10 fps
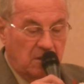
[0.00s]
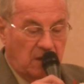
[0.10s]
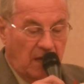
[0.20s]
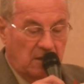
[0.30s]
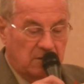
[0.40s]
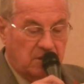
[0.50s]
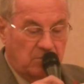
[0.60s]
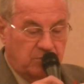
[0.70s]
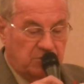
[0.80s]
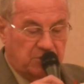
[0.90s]
killed
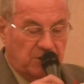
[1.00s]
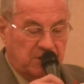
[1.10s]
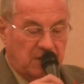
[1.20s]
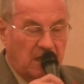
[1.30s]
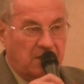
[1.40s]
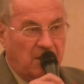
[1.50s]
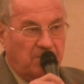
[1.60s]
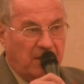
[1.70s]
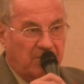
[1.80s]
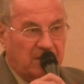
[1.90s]
and butchered and
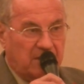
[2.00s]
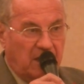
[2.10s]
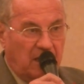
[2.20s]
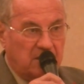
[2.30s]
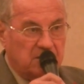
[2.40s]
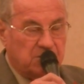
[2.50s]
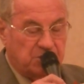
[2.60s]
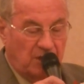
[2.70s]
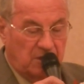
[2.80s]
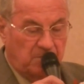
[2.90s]
then buried in
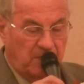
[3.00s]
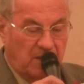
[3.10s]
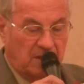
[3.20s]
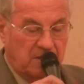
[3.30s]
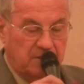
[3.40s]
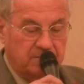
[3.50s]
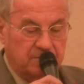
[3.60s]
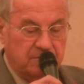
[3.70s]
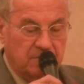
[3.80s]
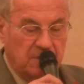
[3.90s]
Schiller Park.
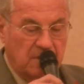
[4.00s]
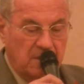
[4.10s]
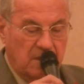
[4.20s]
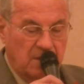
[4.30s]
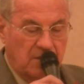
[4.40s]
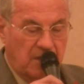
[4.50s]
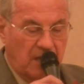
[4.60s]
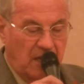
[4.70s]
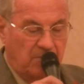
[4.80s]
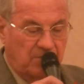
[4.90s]
The
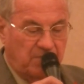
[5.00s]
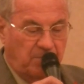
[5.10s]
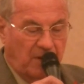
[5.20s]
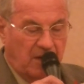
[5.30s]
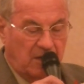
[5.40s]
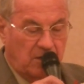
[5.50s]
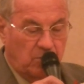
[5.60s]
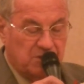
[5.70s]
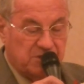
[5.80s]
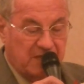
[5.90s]
name of the
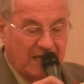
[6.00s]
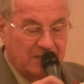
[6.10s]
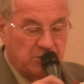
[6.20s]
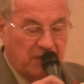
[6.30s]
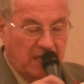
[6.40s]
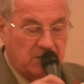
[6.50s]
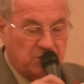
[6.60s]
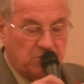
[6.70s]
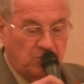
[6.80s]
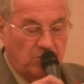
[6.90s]
park was then
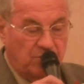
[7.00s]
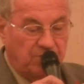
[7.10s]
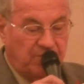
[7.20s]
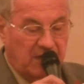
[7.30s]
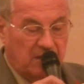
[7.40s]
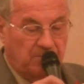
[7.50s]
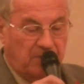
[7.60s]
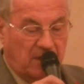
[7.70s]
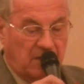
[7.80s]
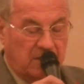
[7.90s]
changed to Freedom
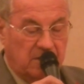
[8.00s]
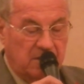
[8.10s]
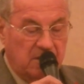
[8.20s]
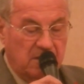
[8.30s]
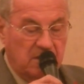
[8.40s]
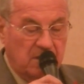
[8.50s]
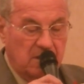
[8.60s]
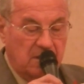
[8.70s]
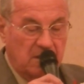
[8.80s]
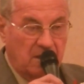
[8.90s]
Park.
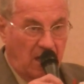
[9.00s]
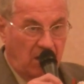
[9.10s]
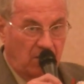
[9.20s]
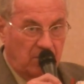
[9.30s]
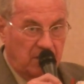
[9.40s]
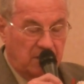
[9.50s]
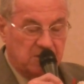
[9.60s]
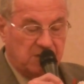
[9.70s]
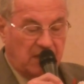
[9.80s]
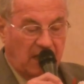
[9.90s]
Now it
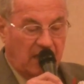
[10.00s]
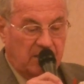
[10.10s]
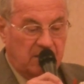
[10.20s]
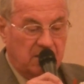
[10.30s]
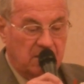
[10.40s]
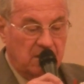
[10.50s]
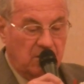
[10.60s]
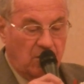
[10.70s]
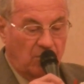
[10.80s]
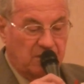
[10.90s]
is again
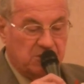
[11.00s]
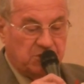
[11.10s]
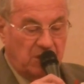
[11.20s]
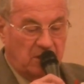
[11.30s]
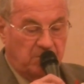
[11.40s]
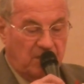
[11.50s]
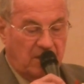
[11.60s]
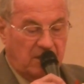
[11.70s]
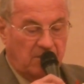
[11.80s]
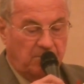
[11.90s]
known as Schiller
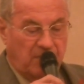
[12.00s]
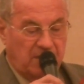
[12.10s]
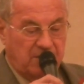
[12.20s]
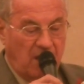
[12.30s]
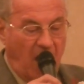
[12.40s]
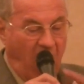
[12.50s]
Park and part